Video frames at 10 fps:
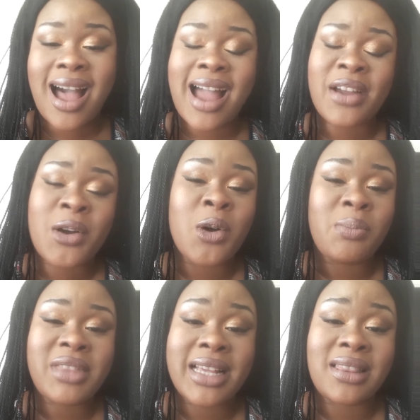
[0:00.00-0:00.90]
I
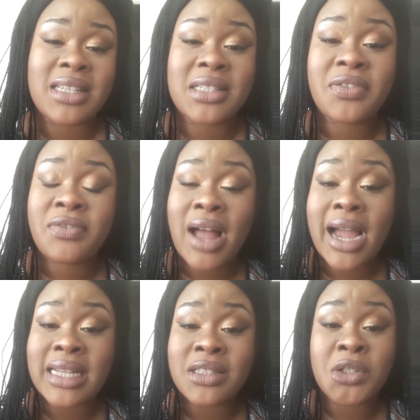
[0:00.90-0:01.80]
hope that this
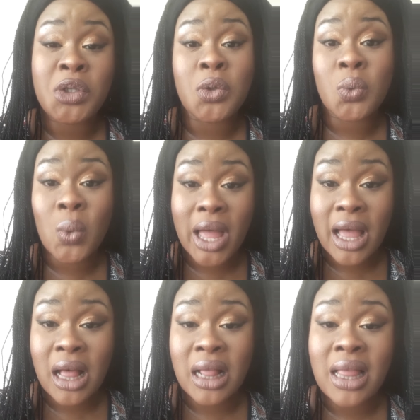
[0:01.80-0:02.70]
finds you
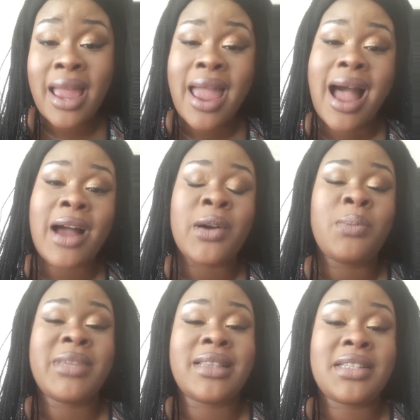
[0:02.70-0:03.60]
well. I
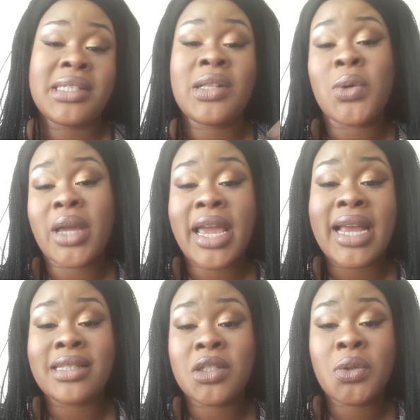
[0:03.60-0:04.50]
hope that this
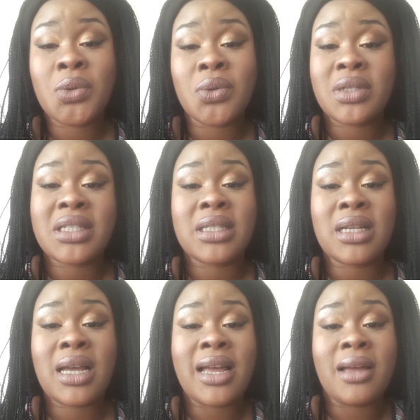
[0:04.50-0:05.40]
locates who this
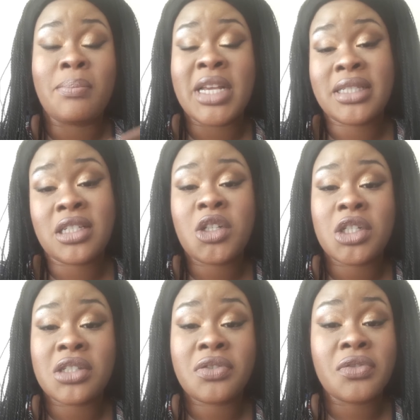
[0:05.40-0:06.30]
uh, message
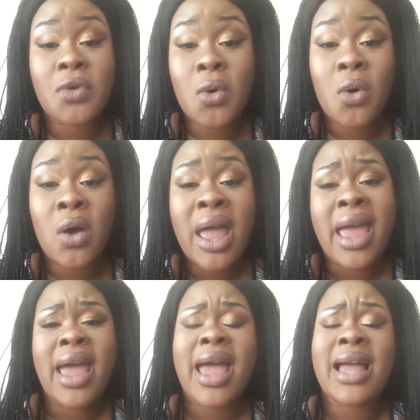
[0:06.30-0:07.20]
is for
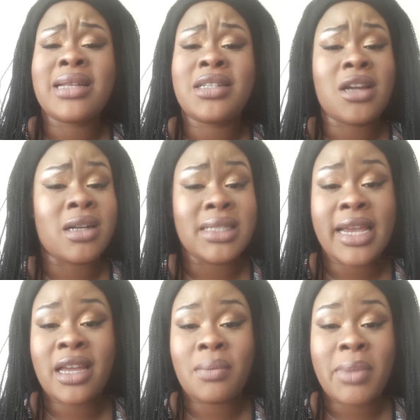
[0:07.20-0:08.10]
and yeah
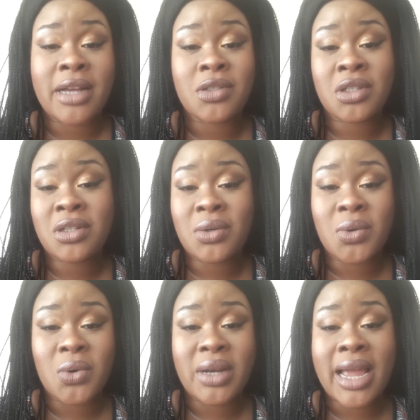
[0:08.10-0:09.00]
take it back to the
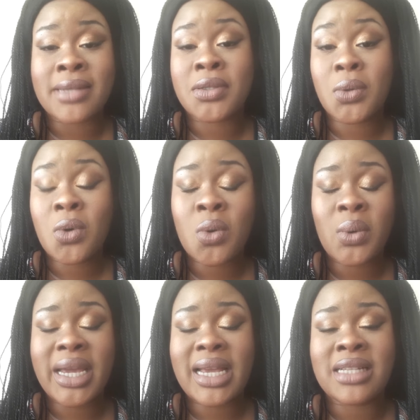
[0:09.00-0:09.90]
lord as
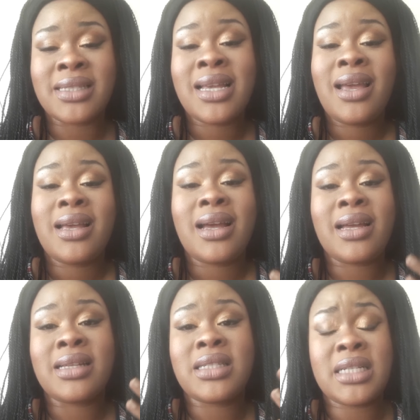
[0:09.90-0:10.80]
always
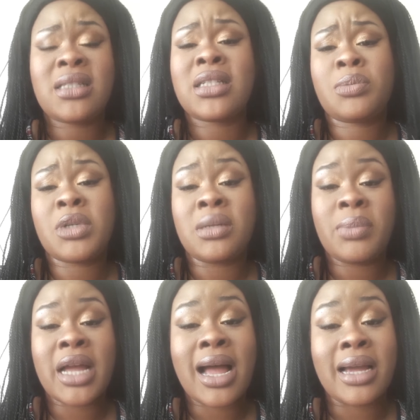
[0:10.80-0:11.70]
uh, test the spirit
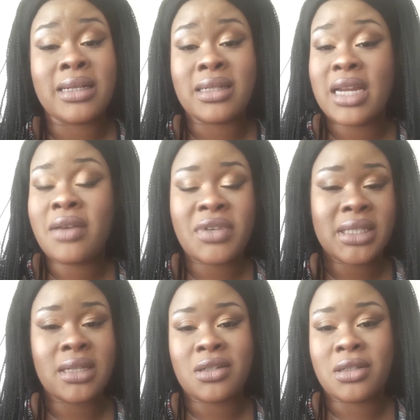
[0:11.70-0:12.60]
behind every
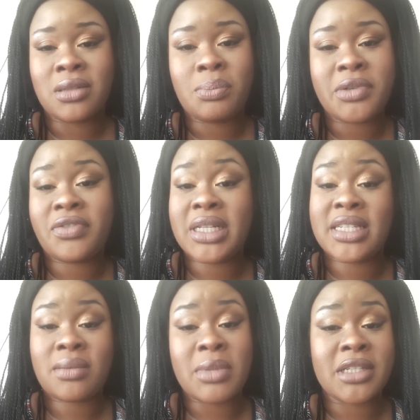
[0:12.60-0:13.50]
single
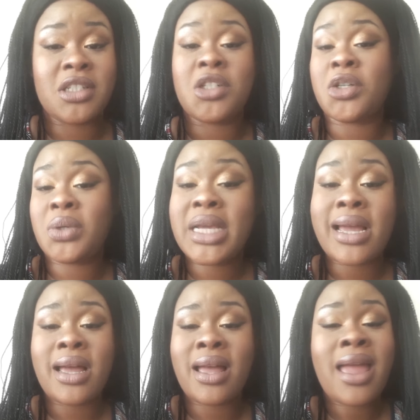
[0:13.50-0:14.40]
prophetic message you
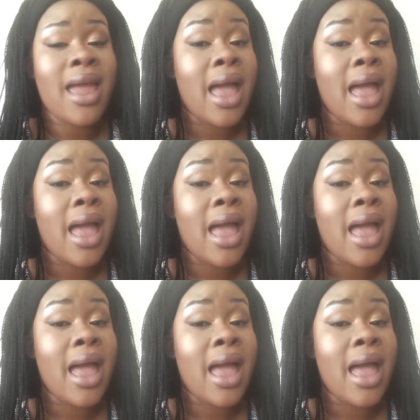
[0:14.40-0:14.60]
hear